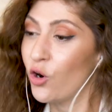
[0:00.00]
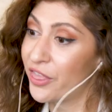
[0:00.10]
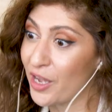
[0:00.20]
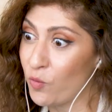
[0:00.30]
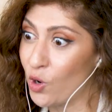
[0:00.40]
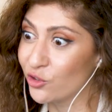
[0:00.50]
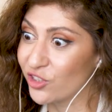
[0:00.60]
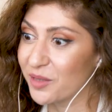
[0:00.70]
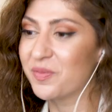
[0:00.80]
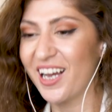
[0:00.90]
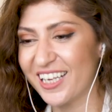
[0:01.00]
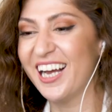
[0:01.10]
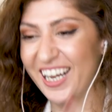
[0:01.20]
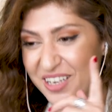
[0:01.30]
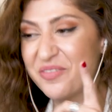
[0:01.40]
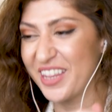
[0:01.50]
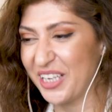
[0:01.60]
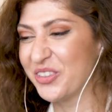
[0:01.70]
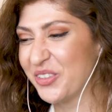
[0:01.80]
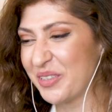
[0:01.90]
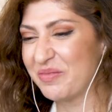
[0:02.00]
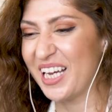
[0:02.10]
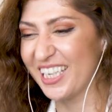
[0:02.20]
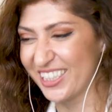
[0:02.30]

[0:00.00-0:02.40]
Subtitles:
Or they won't reply, if they do reply